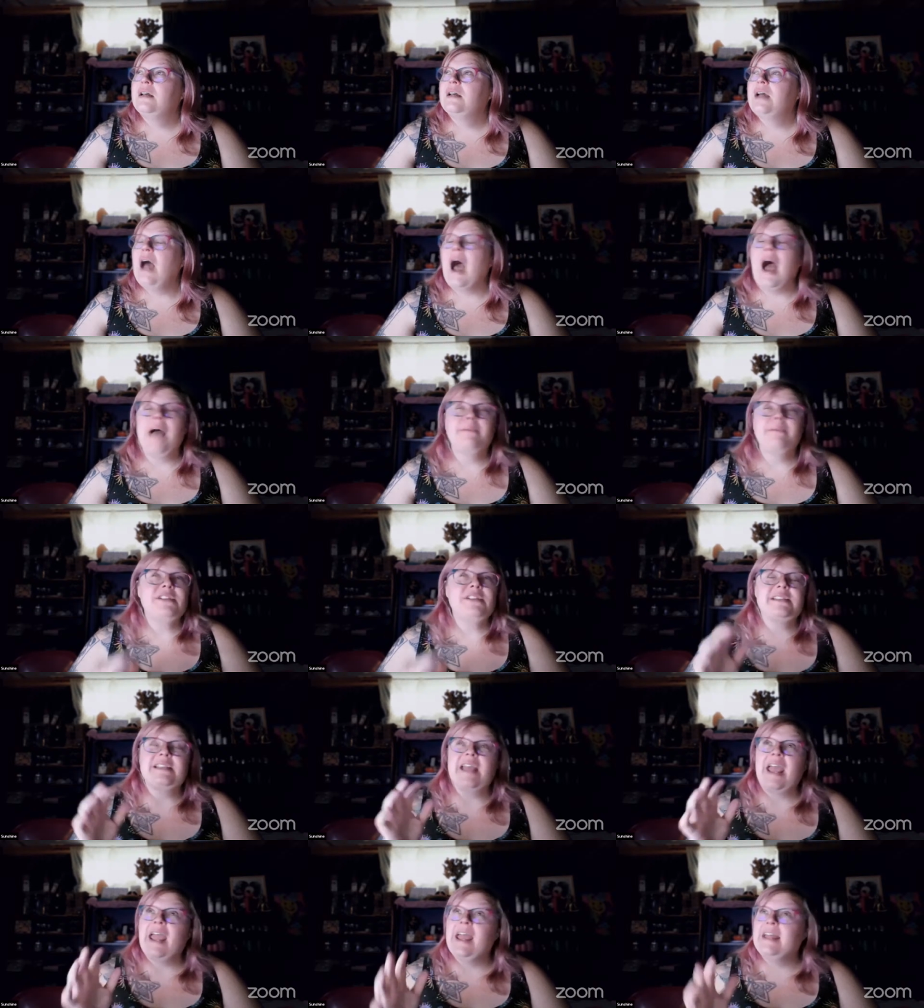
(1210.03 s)
I'm
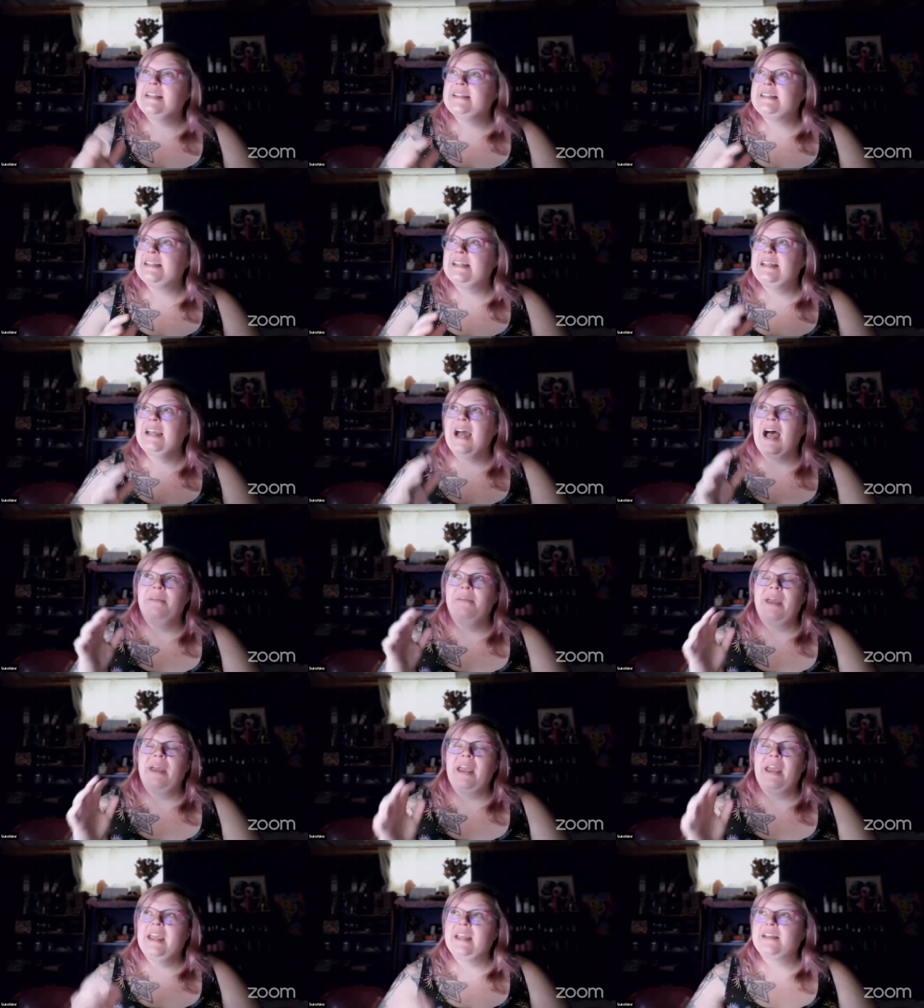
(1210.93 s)
just antsy. I'm
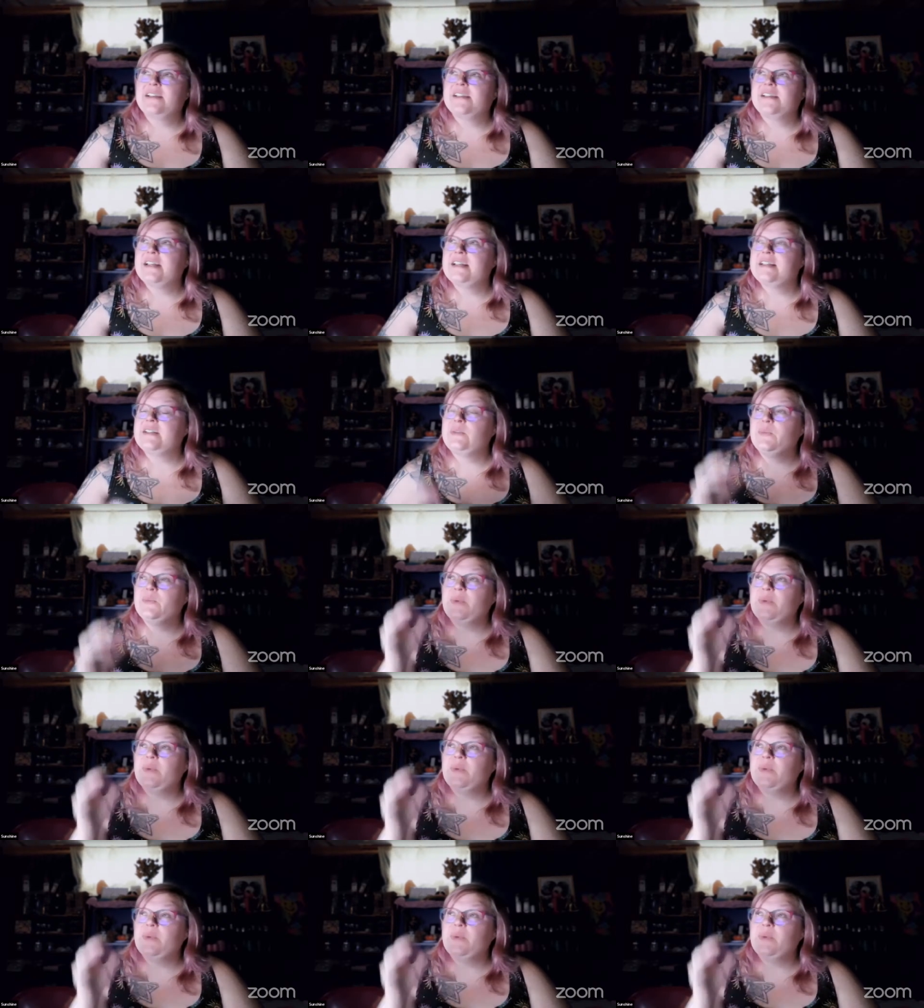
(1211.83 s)
anxious.